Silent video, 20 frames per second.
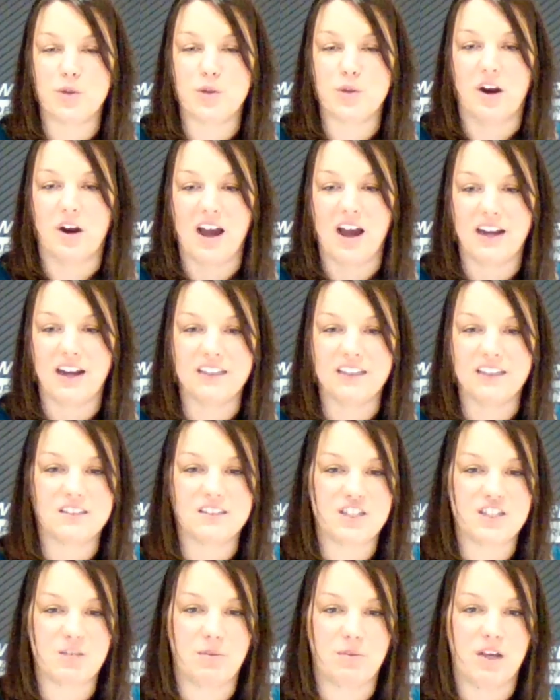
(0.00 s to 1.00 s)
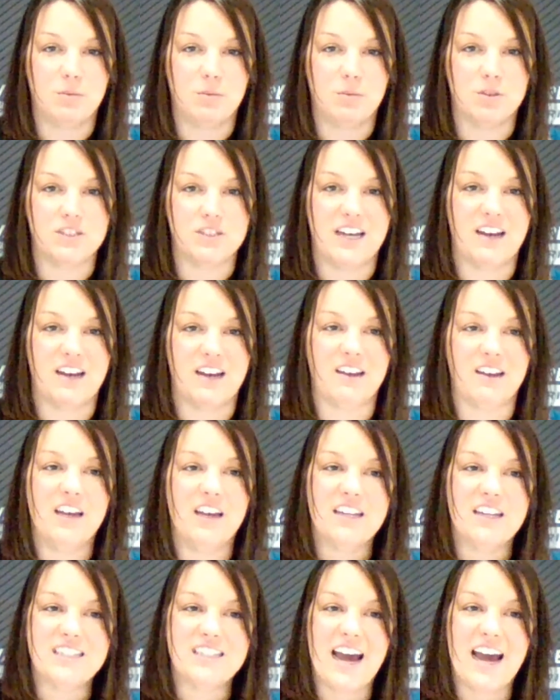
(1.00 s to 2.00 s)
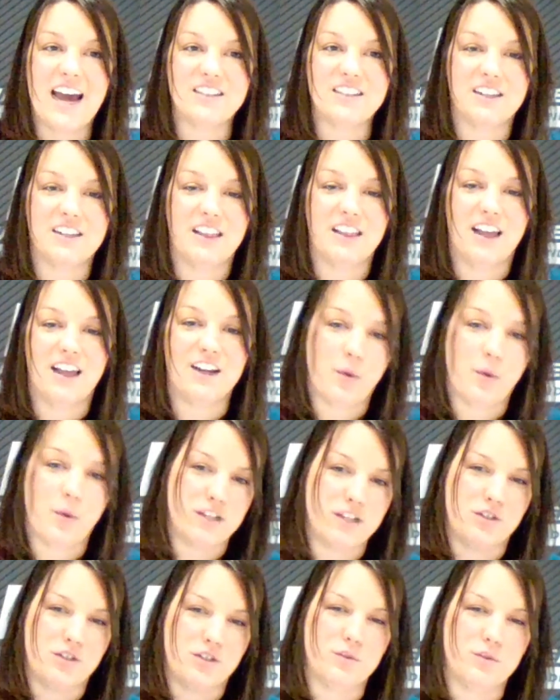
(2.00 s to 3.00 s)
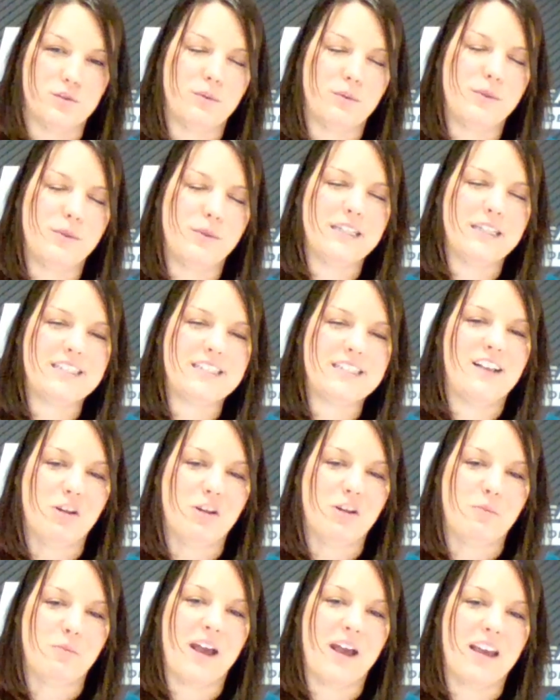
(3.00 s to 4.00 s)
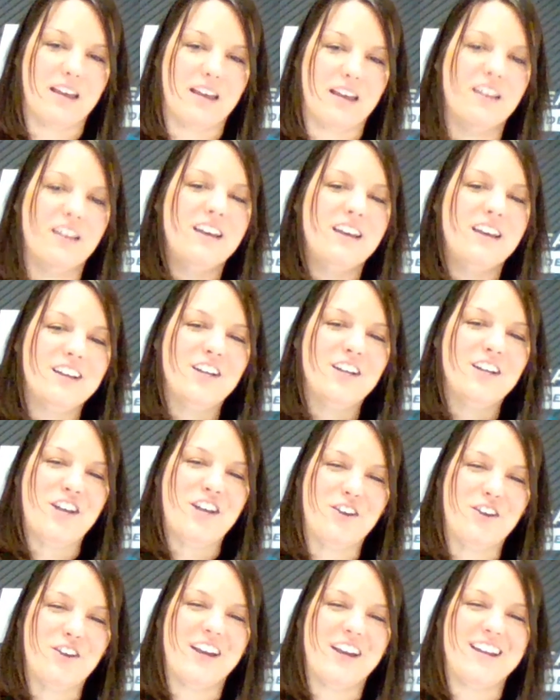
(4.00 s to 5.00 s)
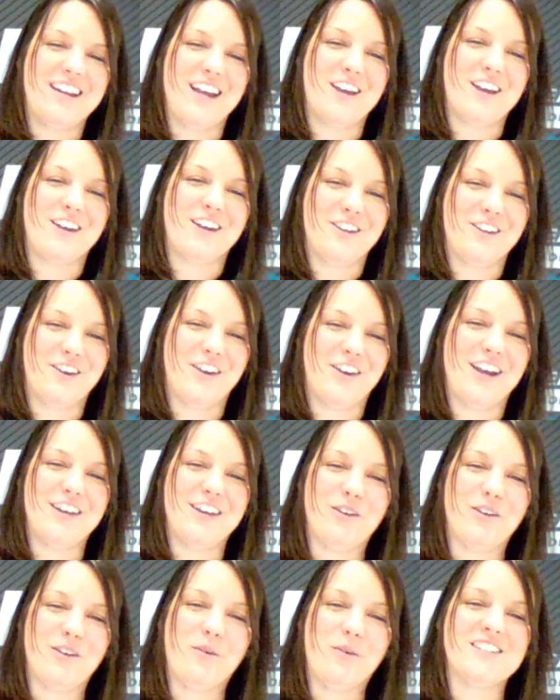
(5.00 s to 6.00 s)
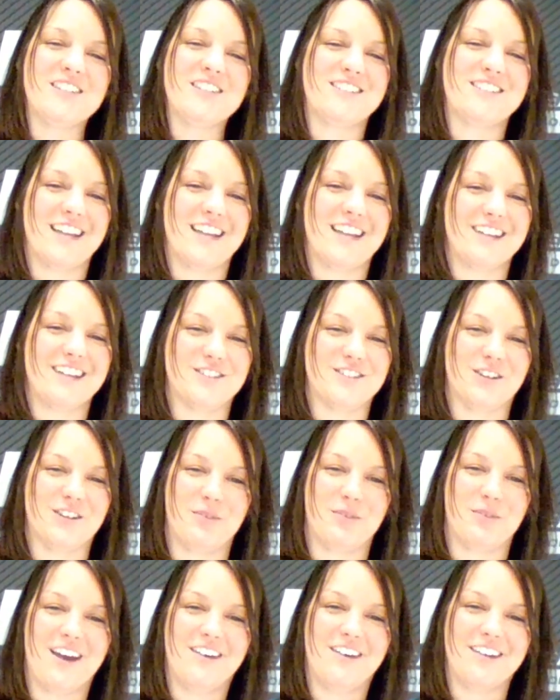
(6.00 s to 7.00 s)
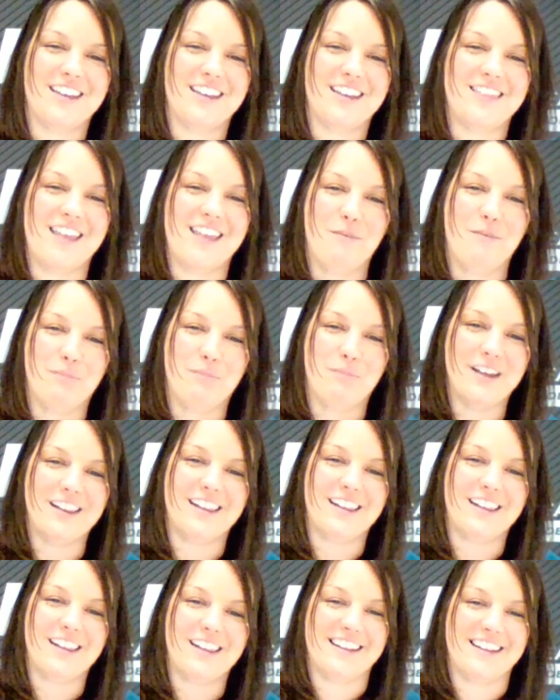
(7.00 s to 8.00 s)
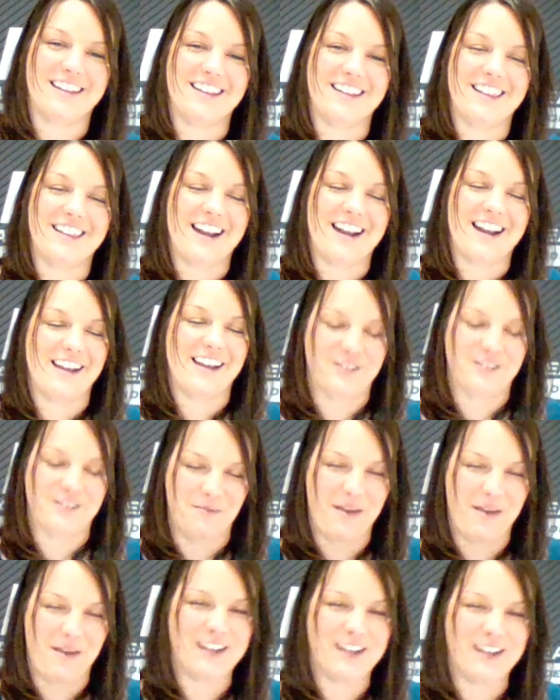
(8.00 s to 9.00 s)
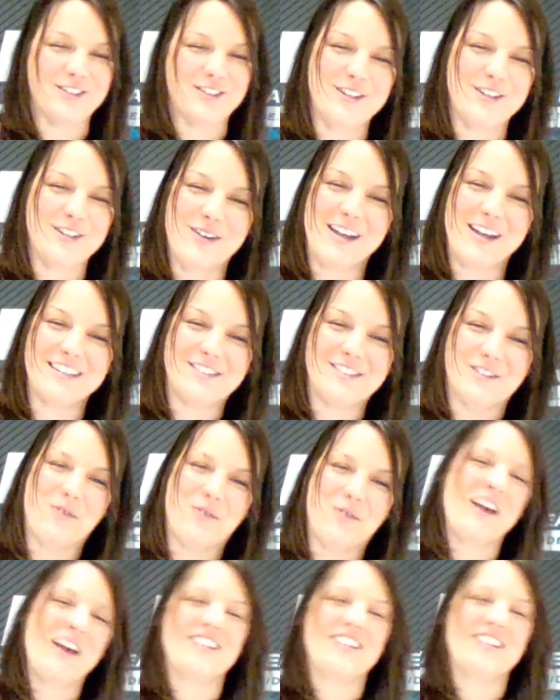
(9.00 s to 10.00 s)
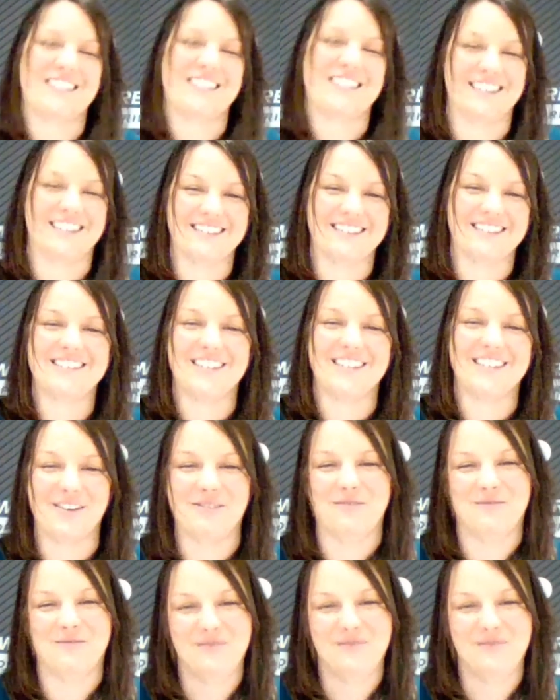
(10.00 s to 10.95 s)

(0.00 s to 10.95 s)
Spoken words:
our audience to be able to ask a lot of questions. We really tell them, hey, you're getting your questions answered without getting that bill at the end of the night. So make sure you answer questions. So